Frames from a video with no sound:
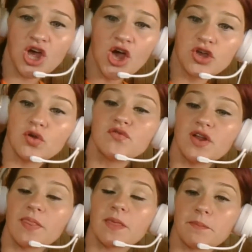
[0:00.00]
you've
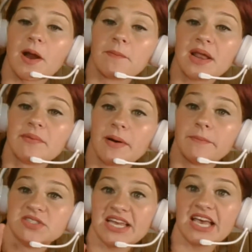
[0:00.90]
done the bare minimum
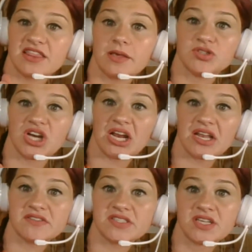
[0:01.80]
to hit the
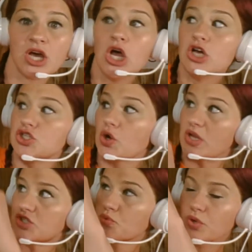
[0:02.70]
objectives. So
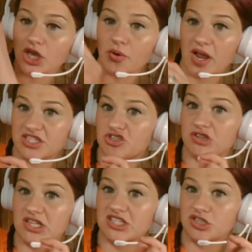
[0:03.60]
it's really great to do
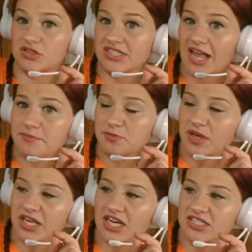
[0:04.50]
these 2 steps
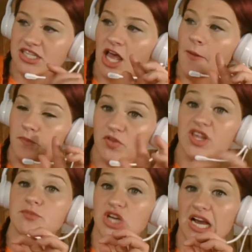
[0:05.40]
because the
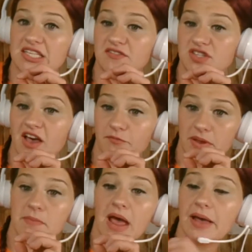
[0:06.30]
objectives have been
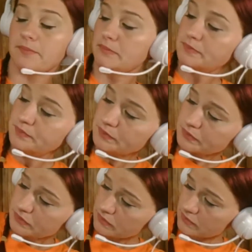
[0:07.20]
met.
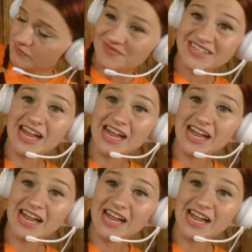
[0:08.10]
Now,